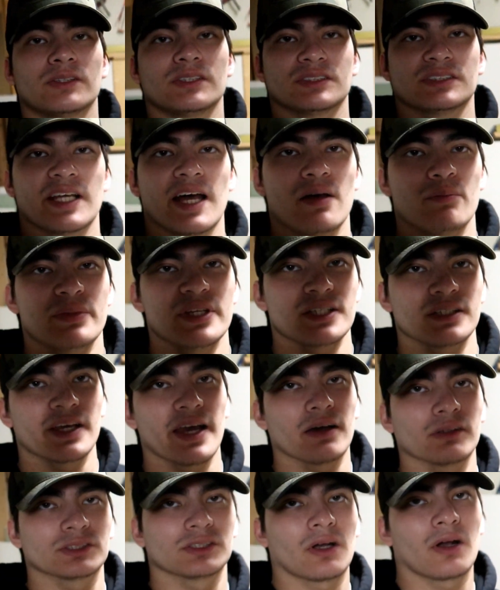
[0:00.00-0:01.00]
does that mean
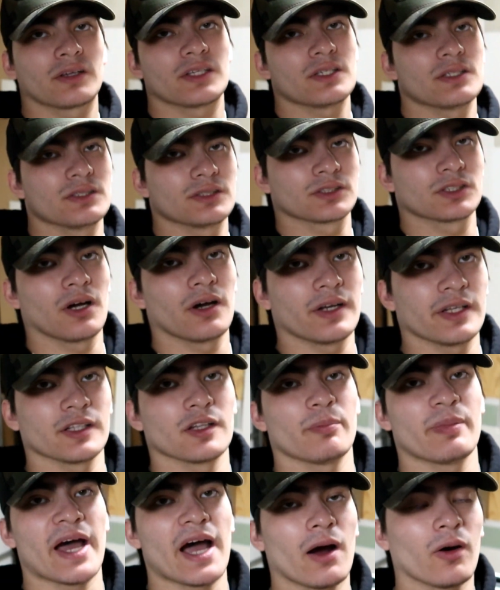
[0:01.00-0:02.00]
Kawasaki is cutting
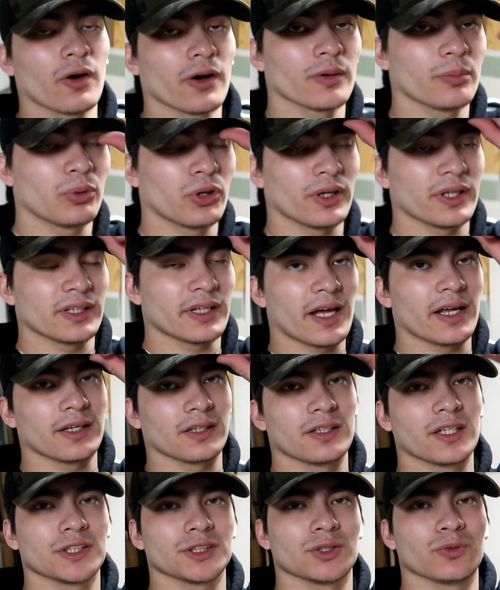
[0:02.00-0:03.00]
the power, putting that
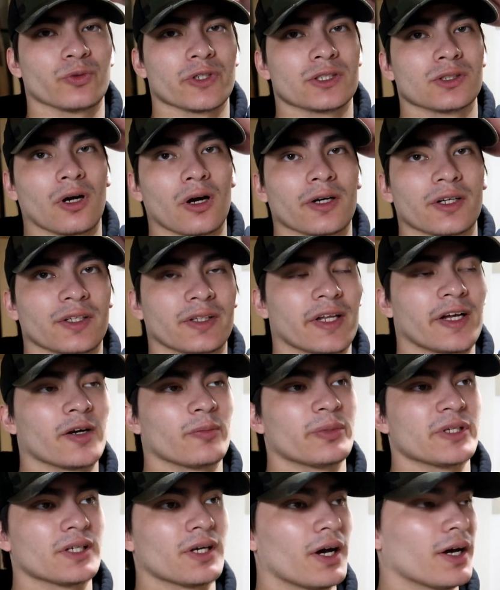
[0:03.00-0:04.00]
ignition retard in there
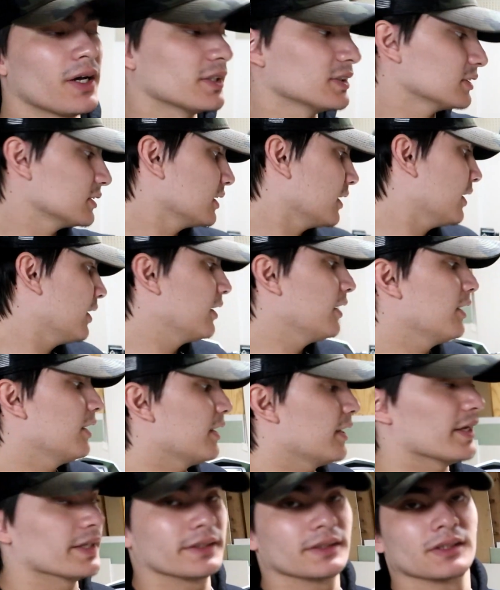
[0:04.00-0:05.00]
because
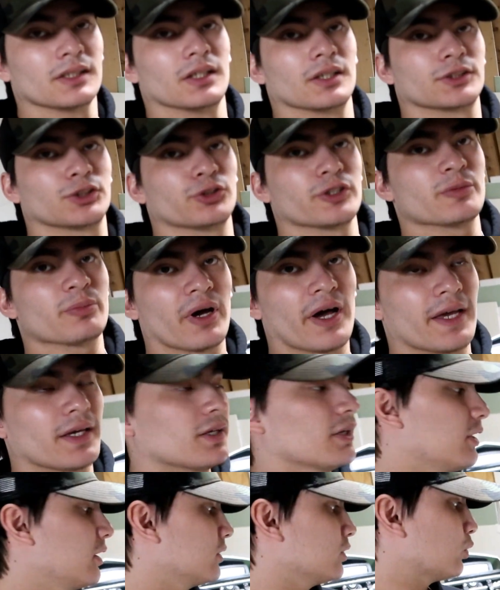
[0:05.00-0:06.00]
it's a street bike,
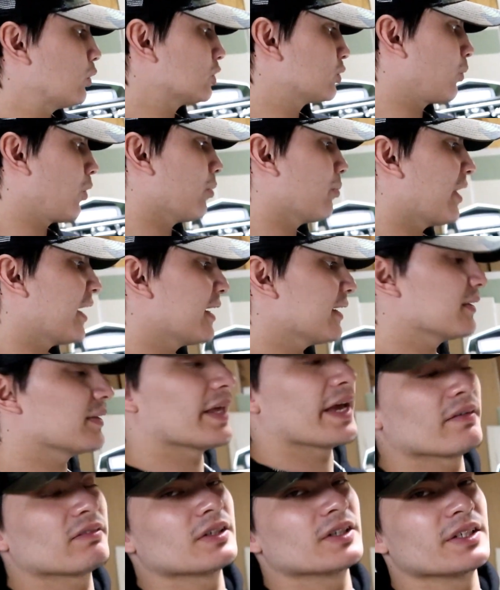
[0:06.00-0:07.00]
dual sport bike, they
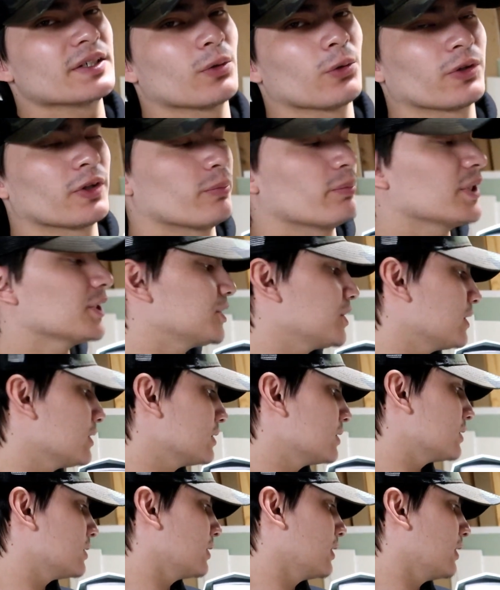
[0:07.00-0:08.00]
have to deal with
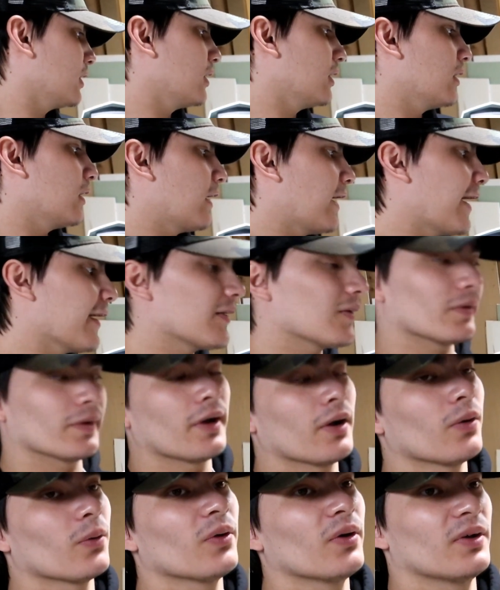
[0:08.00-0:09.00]
emissions? I don't
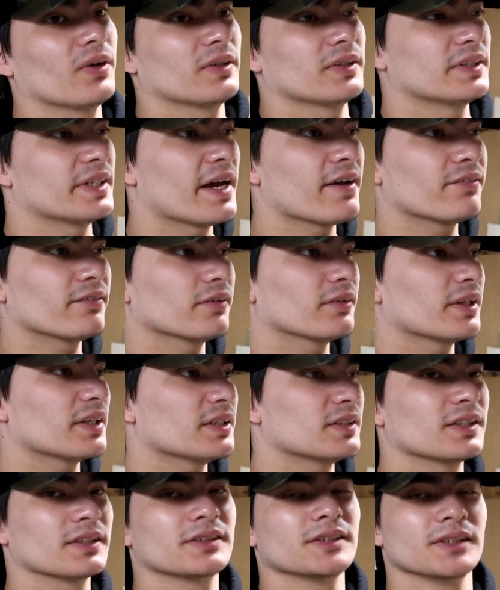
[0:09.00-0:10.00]
know. Definitely
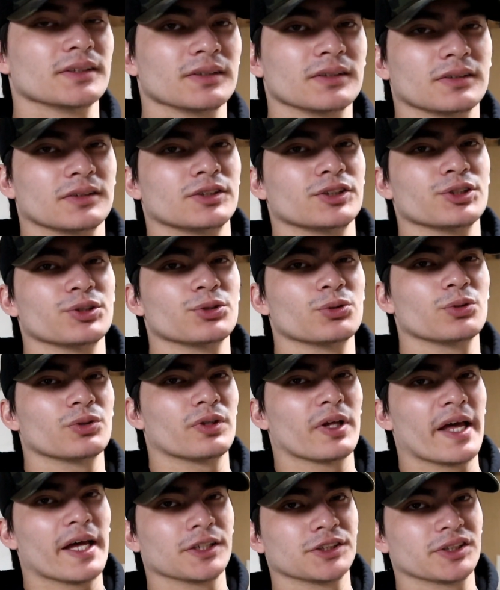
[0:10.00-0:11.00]
doesn't do
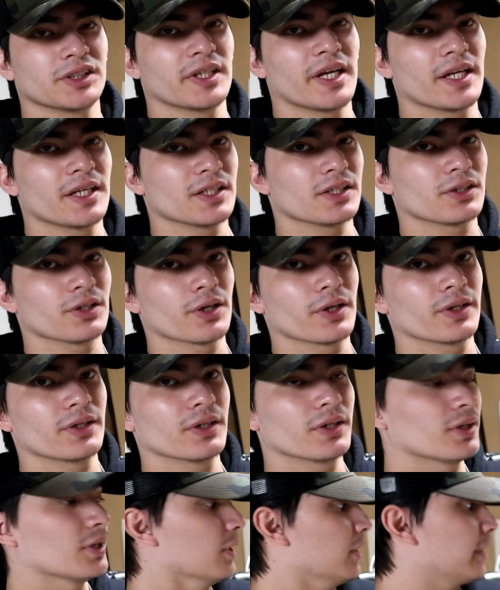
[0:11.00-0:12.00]
the engine any good
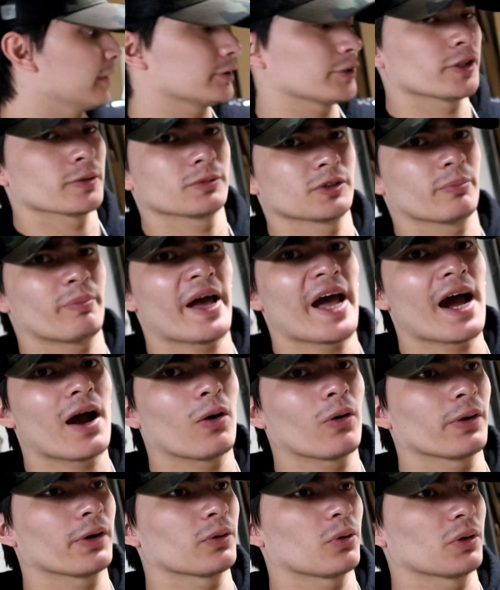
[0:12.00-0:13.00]
in terms of
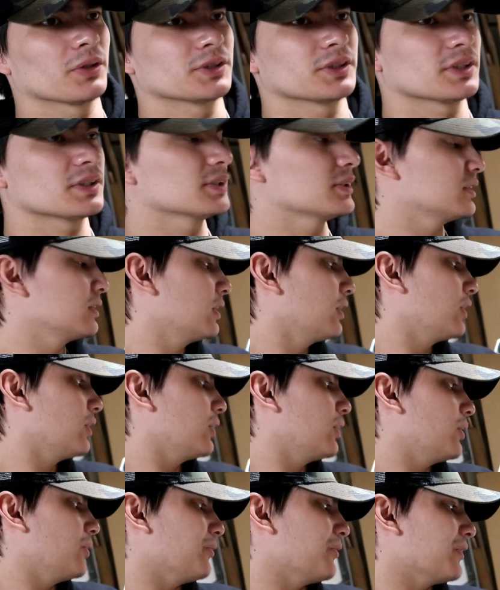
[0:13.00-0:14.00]
power or just
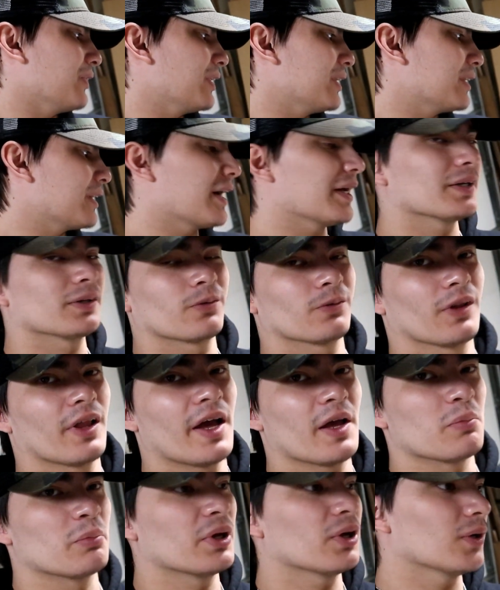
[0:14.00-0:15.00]
really kind of
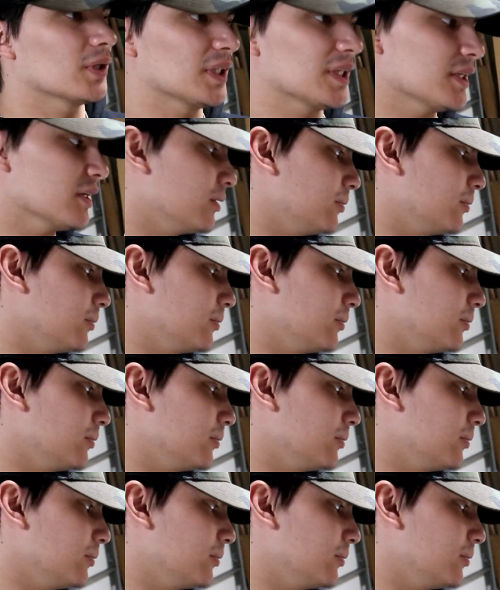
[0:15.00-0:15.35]
reliability.